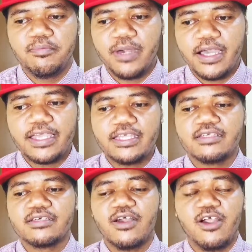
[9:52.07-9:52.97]
by
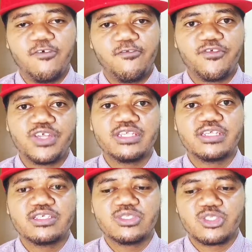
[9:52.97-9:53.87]
offering
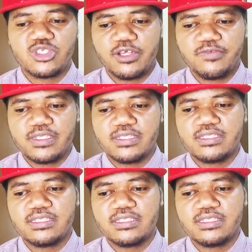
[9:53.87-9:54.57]
a service,